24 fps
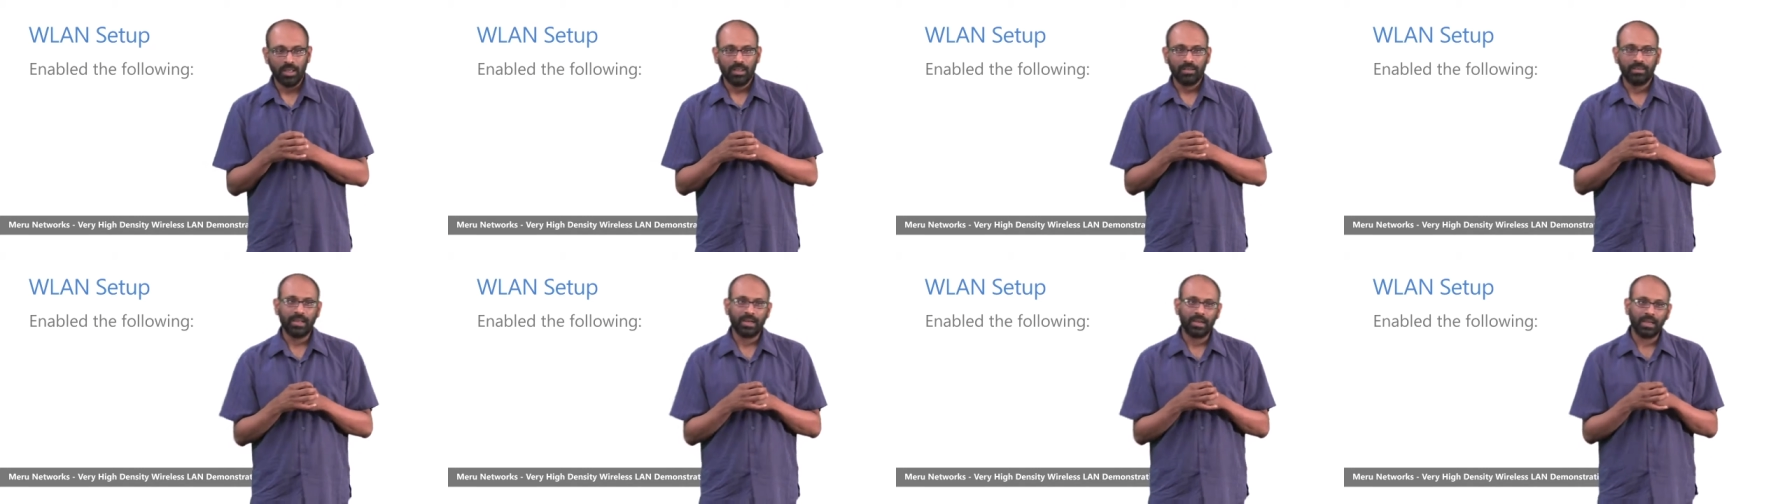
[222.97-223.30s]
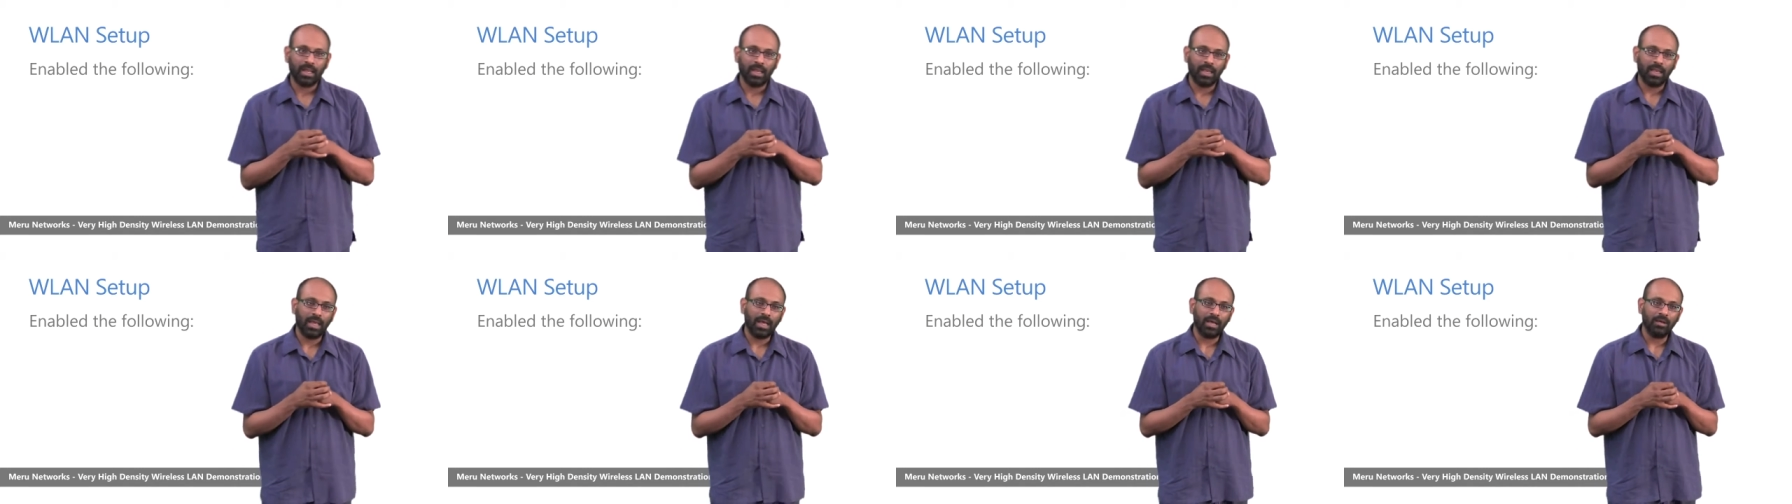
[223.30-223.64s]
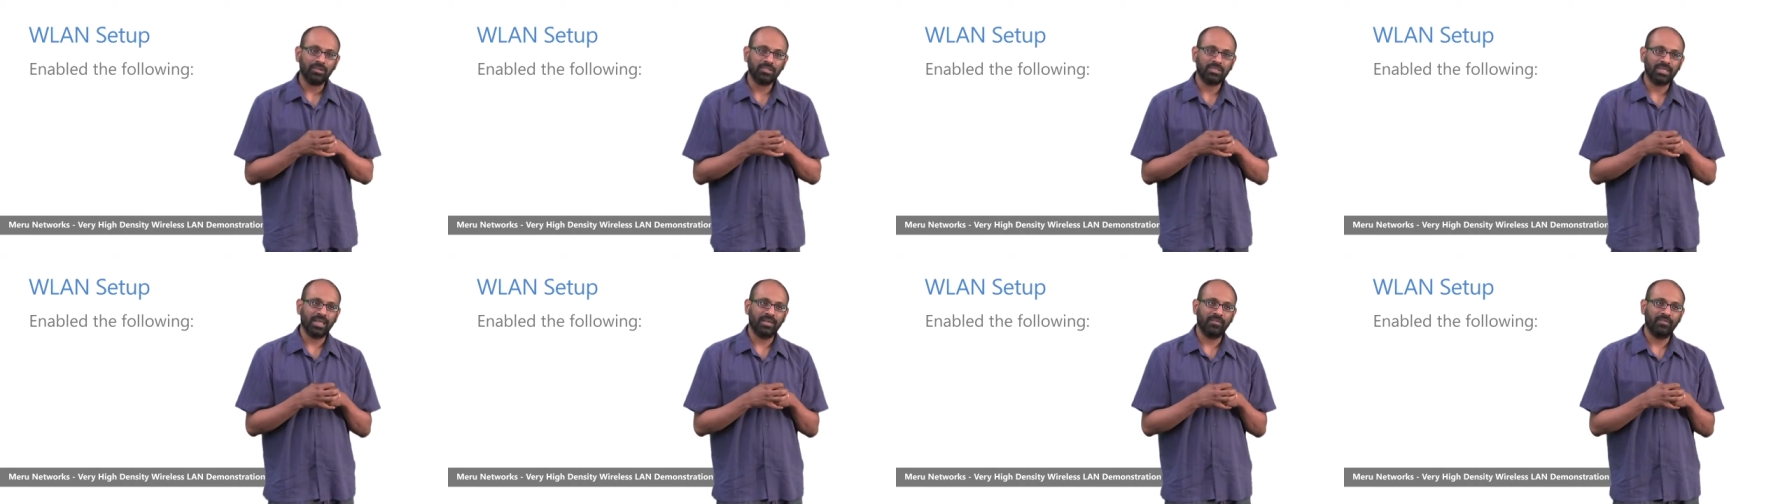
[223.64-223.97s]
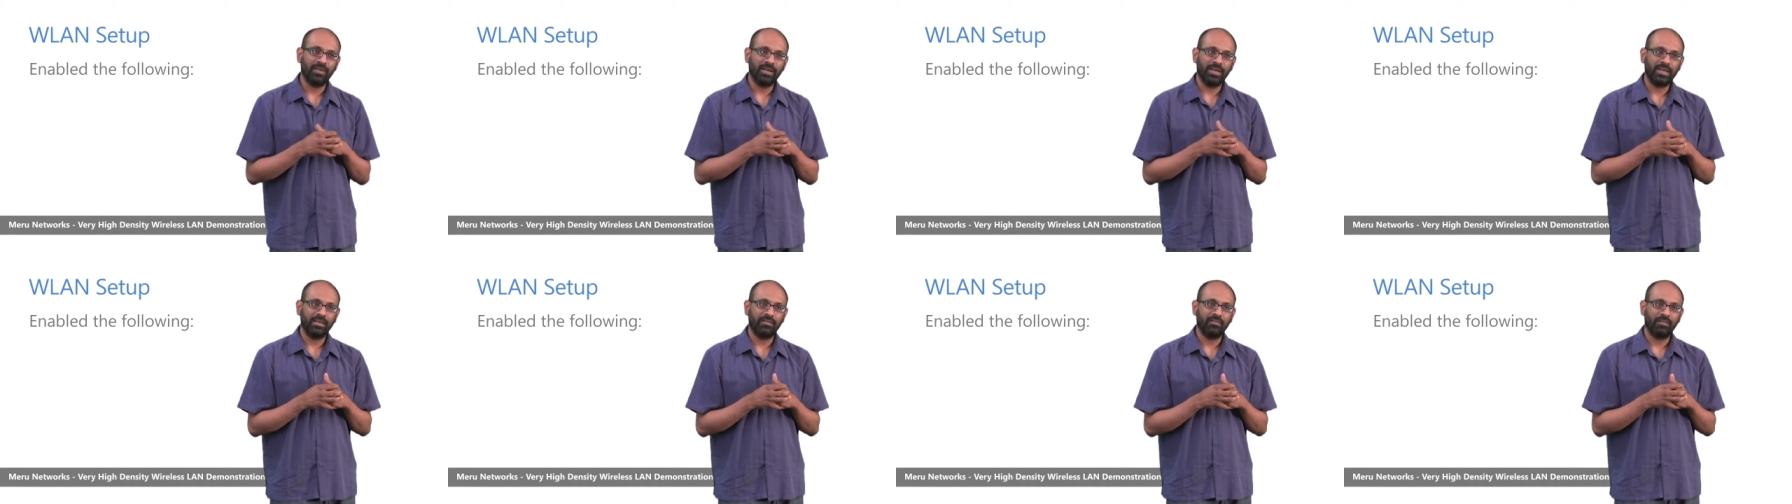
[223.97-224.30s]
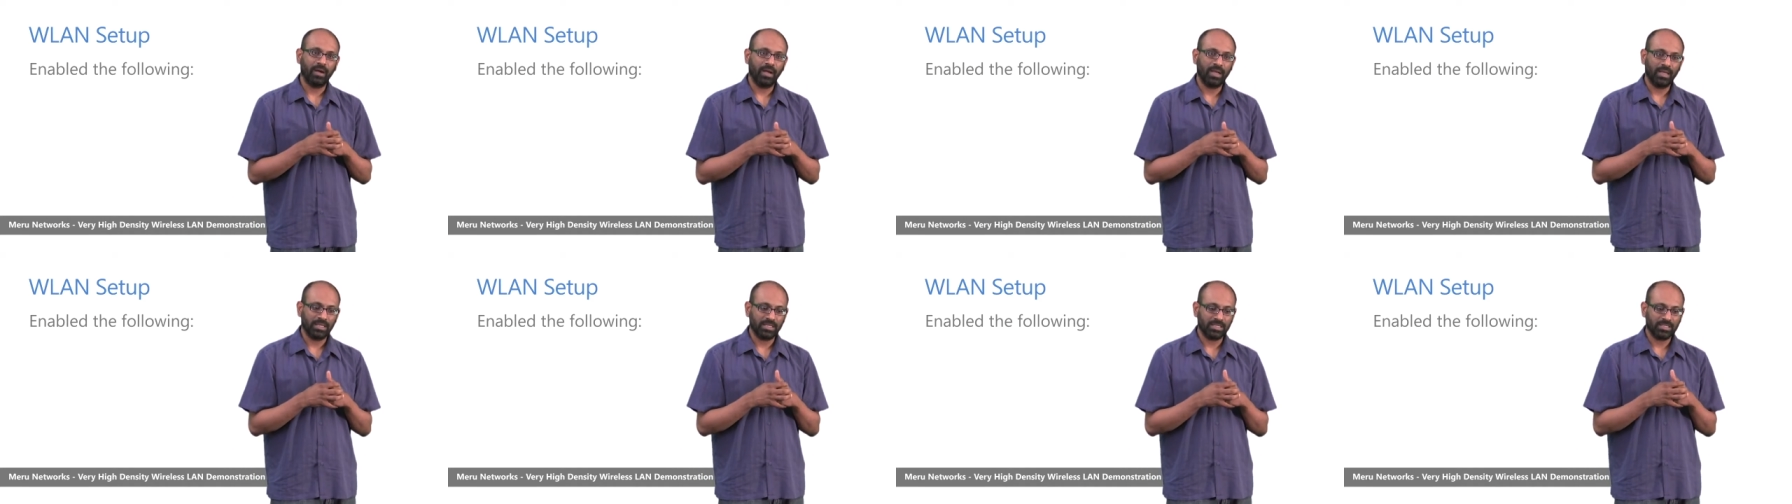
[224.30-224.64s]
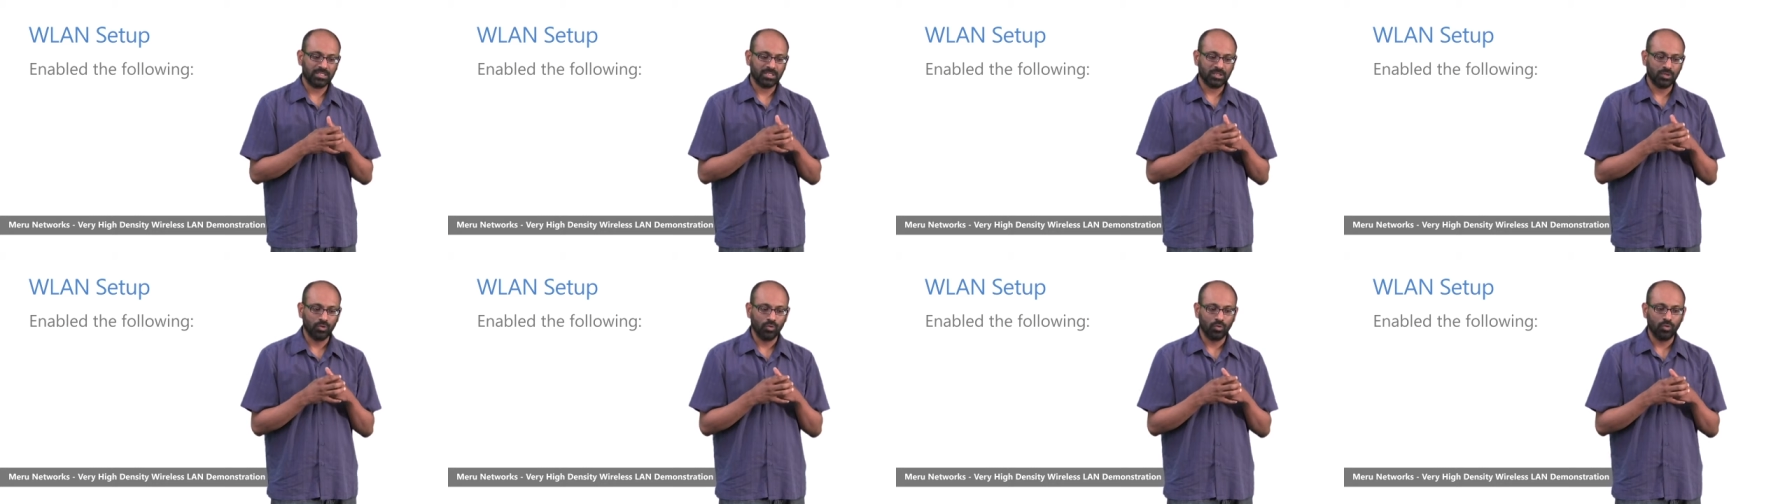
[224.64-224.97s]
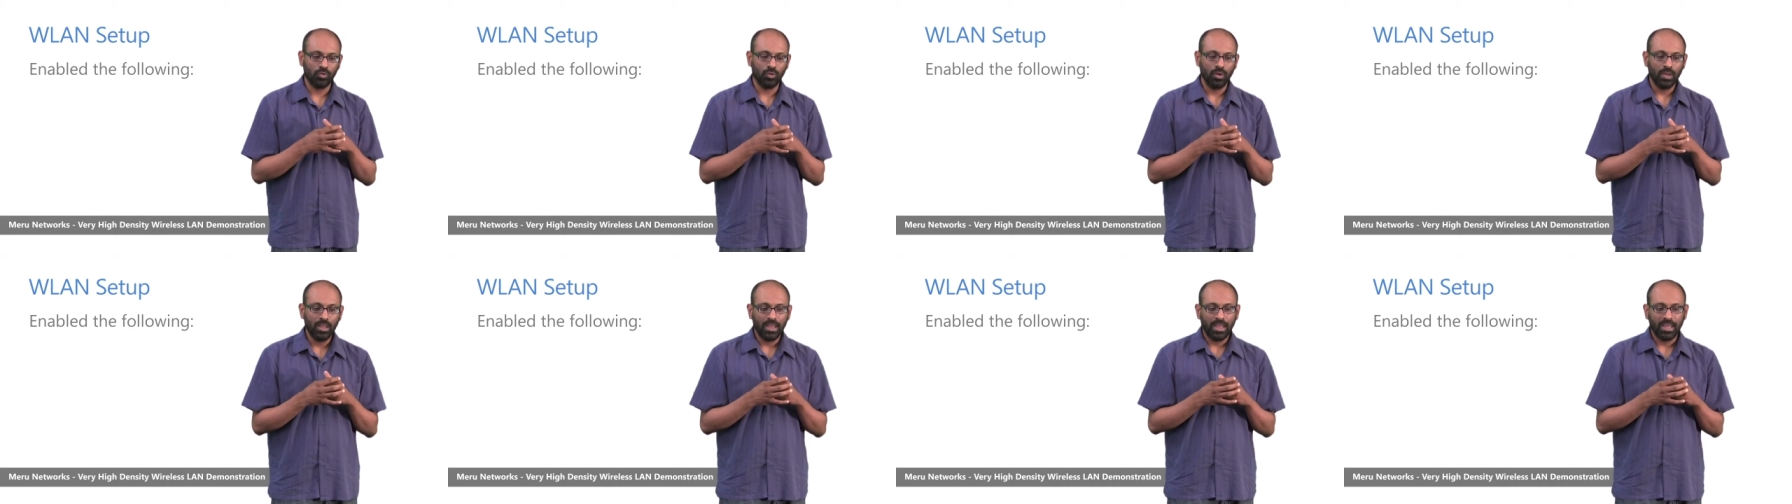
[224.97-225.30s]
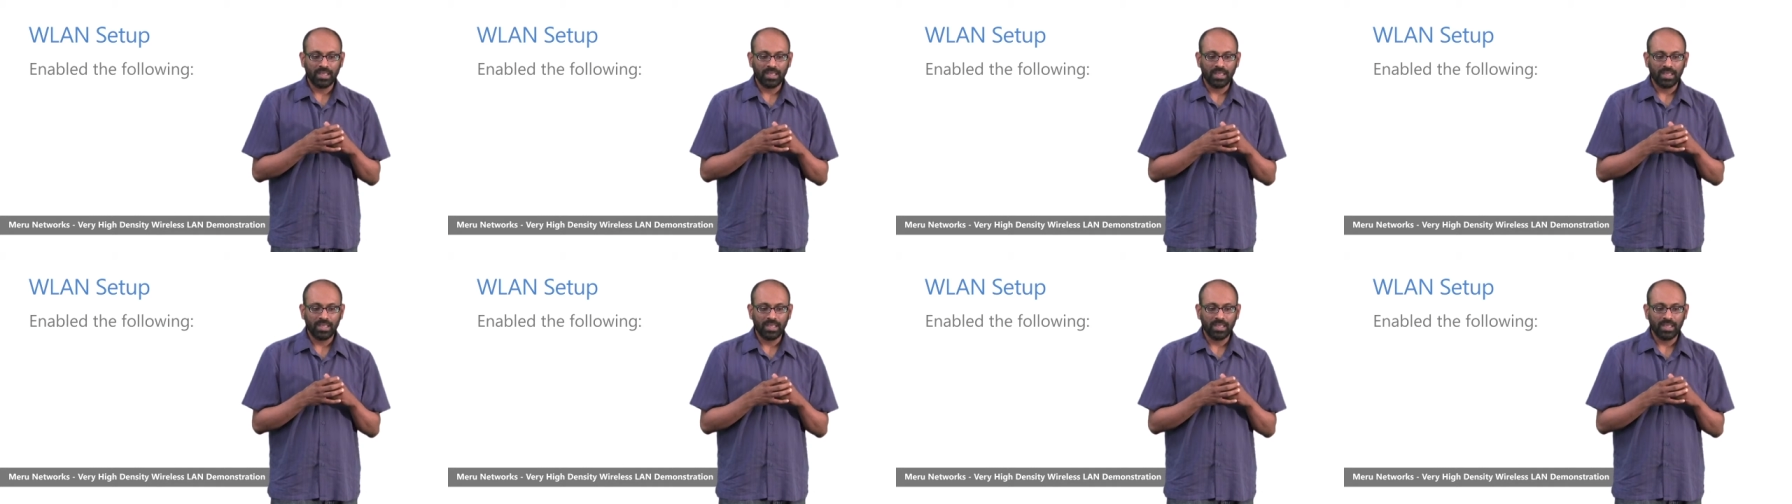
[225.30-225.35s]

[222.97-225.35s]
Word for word: that allows every device to